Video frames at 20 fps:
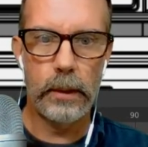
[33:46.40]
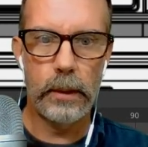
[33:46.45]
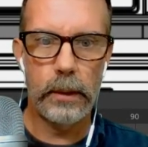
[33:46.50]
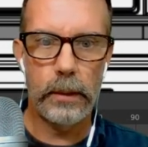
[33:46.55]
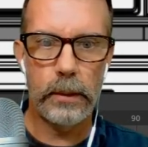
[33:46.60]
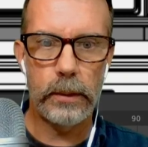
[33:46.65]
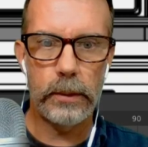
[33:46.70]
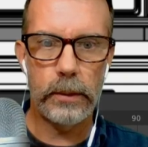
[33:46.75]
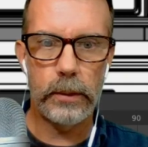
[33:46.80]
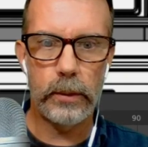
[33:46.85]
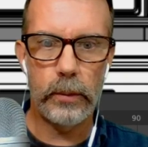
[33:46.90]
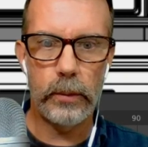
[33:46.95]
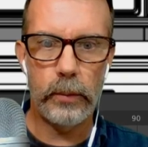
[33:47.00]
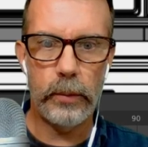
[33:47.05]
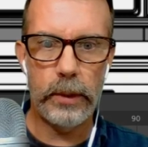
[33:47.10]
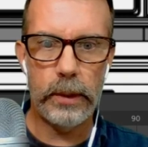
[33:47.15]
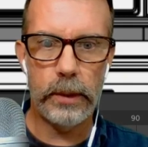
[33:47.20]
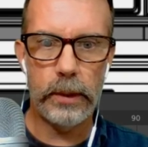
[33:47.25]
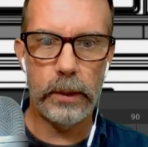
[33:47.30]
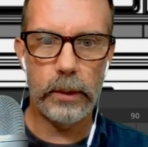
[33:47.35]
So
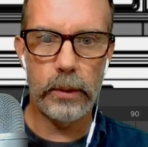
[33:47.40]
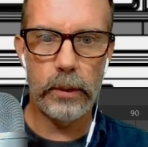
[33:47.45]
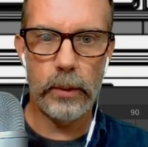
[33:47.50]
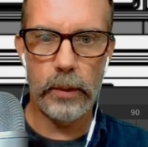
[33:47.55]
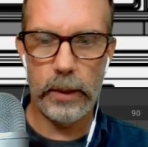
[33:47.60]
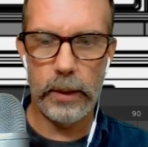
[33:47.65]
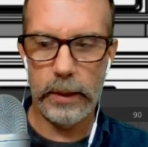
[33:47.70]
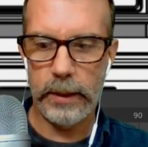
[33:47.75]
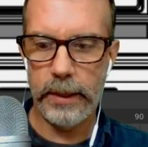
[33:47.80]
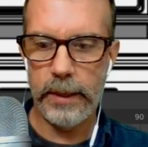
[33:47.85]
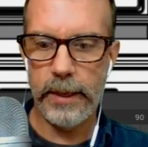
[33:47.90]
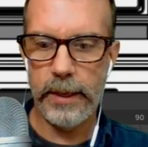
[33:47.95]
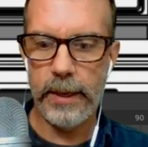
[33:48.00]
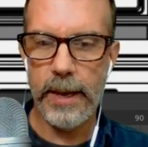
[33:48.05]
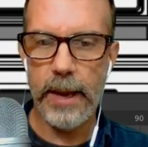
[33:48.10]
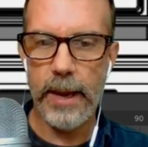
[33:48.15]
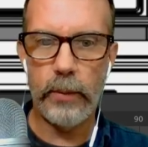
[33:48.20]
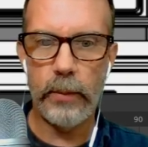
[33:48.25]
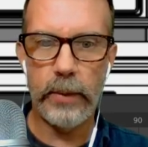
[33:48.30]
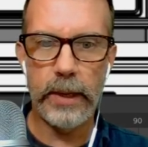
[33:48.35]
we can go at,
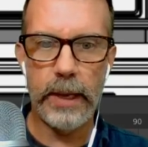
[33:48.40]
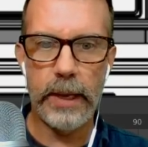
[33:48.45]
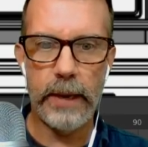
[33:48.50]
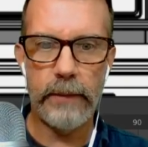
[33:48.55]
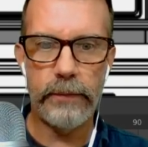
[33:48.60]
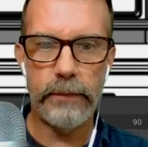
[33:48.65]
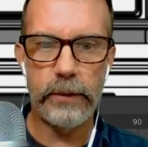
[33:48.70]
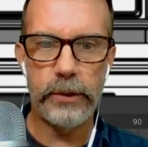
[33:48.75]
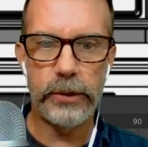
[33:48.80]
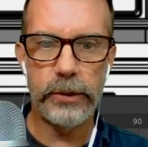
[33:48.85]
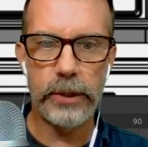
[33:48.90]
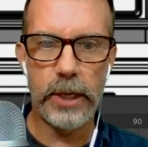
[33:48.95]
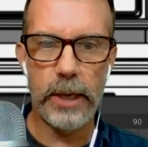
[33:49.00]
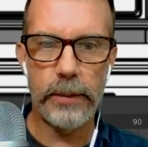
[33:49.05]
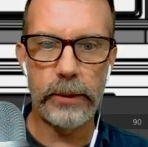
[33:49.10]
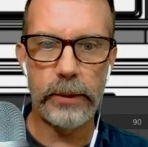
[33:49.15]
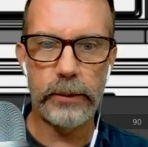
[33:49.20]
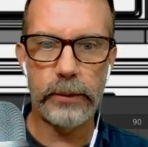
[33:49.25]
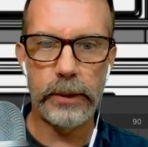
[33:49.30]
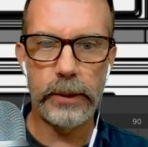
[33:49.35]
now we have the
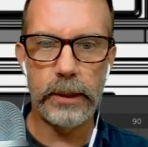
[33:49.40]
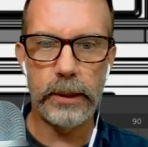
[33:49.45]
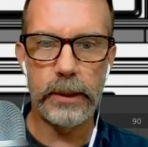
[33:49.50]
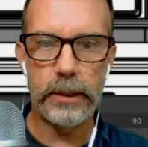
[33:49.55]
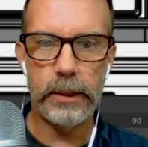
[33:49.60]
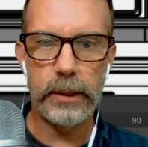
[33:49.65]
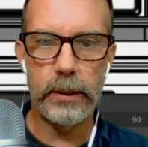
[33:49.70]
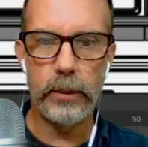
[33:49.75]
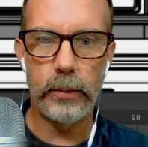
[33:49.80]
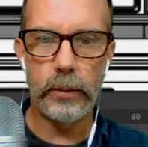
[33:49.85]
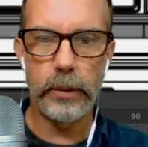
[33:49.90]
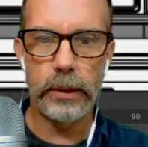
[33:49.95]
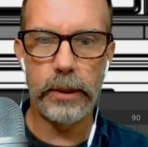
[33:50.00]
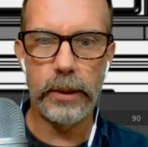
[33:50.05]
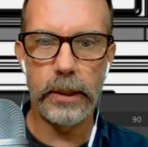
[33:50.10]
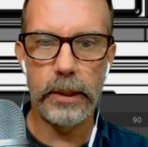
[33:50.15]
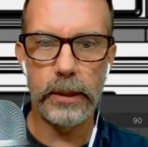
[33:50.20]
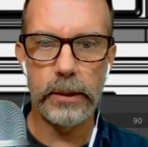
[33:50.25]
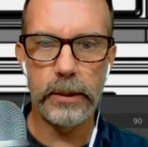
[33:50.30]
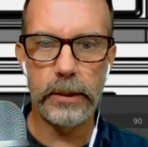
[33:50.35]
geometry to deal with
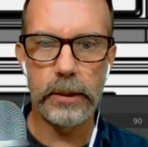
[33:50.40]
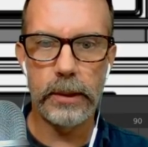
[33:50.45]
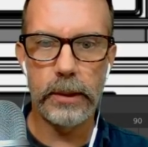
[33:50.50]
this.